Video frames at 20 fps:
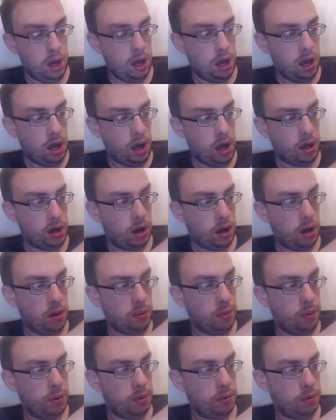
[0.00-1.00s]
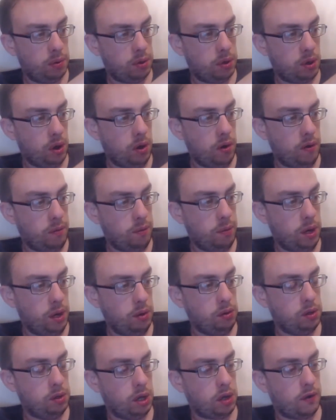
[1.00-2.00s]
a club sort of
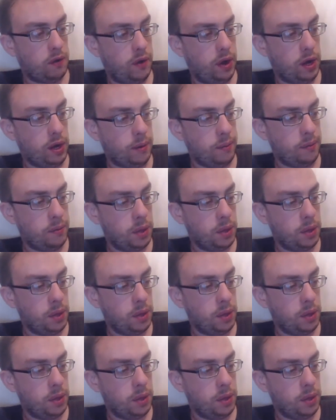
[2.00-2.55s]
music thing.